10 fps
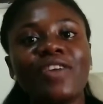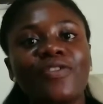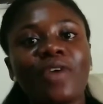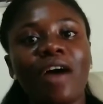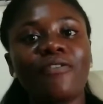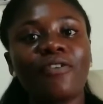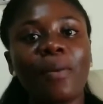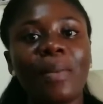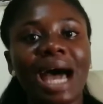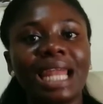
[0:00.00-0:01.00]
If you are
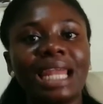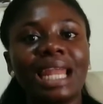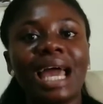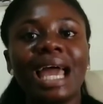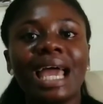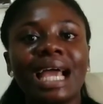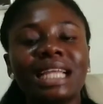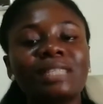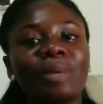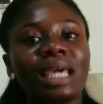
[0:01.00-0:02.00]
from an
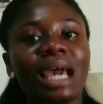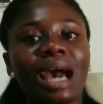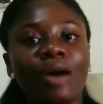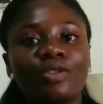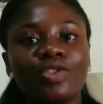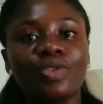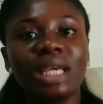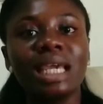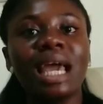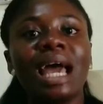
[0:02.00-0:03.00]
English-speaking
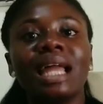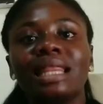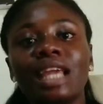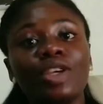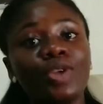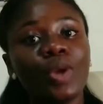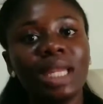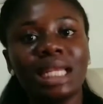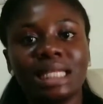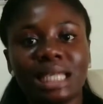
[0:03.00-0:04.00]
country, then you do
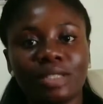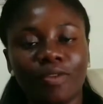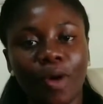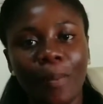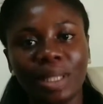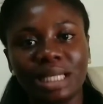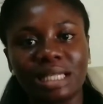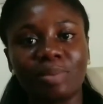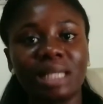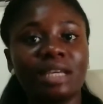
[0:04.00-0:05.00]
not need a test of
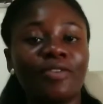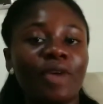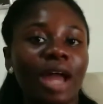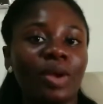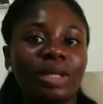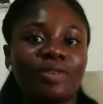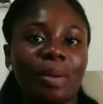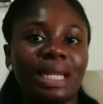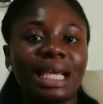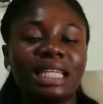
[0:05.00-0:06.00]
competence. But if you are not
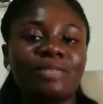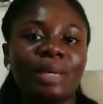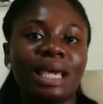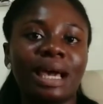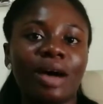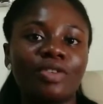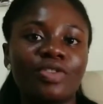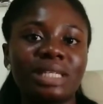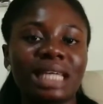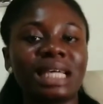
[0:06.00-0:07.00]
from an English-speaking
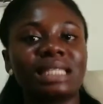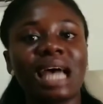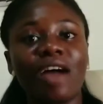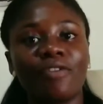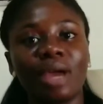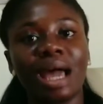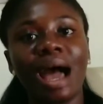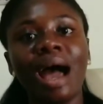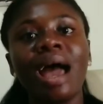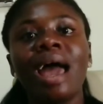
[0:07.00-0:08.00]
country, such as
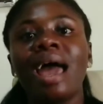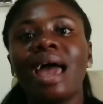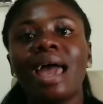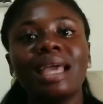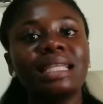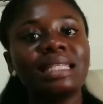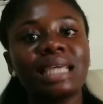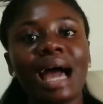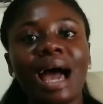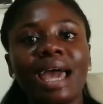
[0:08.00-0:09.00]
Africa,
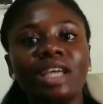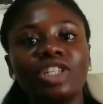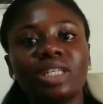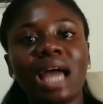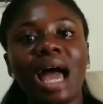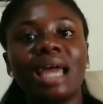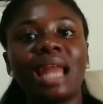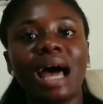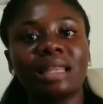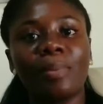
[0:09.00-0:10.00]
India, Asia,
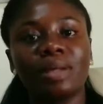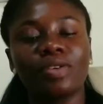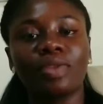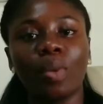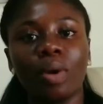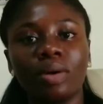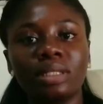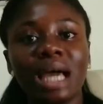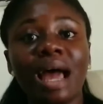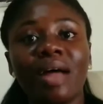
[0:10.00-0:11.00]
and other parts of the
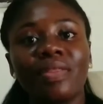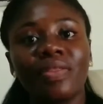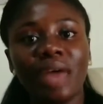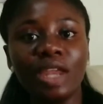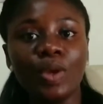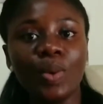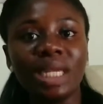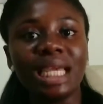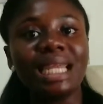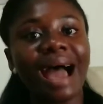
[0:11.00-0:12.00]
world, then you
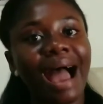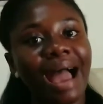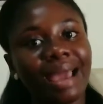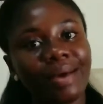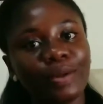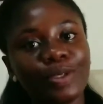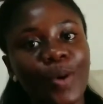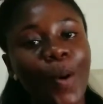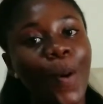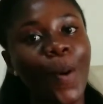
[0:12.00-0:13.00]
will need
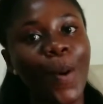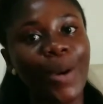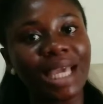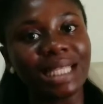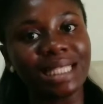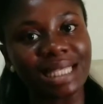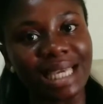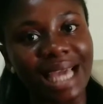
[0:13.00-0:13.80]
IELTS or OET.